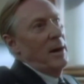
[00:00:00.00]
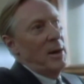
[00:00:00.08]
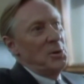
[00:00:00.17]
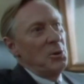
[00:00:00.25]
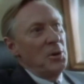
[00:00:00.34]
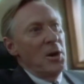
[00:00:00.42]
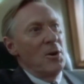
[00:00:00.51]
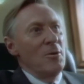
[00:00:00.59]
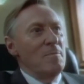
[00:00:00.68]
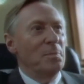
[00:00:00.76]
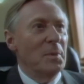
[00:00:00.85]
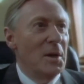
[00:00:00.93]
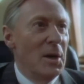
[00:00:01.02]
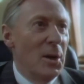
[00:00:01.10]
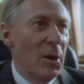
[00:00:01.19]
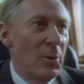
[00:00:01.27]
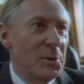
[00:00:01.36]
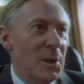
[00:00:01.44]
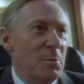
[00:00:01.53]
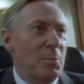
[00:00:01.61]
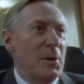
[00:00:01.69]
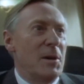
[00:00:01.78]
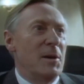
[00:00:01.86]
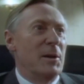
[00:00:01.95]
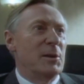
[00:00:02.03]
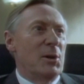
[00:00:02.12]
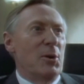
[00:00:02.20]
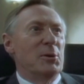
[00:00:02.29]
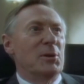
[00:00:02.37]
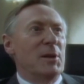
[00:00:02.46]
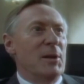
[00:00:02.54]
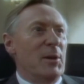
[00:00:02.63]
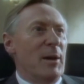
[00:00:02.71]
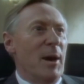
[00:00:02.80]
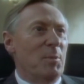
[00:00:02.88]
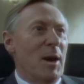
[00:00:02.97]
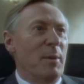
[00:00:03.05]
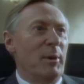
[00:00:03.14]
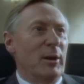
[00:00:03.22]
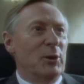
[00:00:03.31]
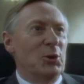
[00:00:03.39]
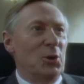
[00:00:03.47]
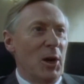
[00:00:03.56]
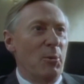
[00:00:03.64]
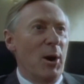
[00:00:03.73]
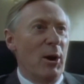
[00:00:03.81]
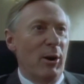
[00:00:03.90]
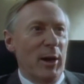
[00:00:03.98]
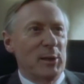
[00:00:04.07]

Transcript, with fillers: As you know, O C P is hosting the upcoming Shareware